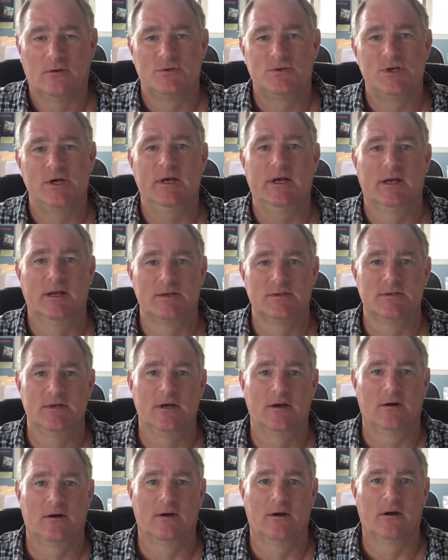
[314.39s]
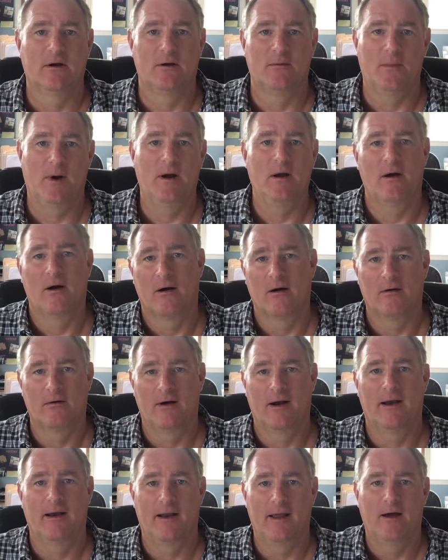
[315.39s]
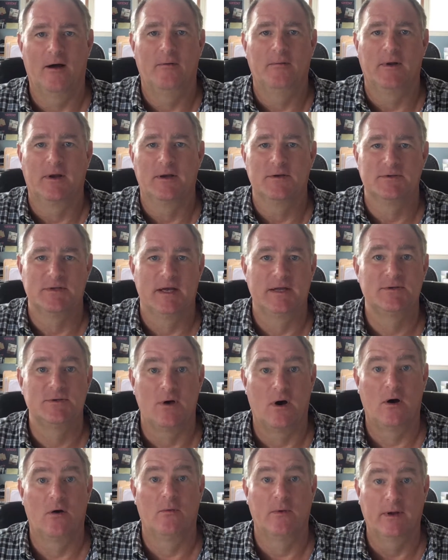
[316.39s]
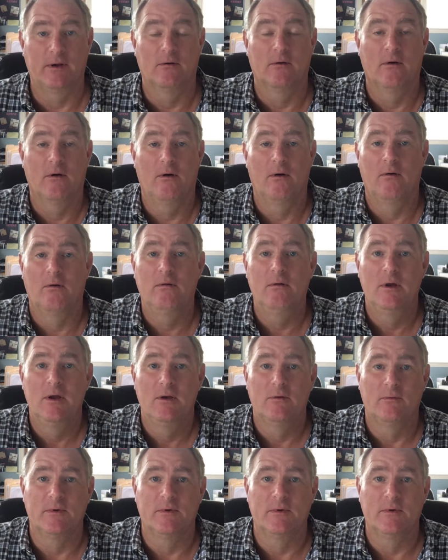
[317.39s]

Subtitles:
chicken is near and dear to my heart right now, because that's all we grow.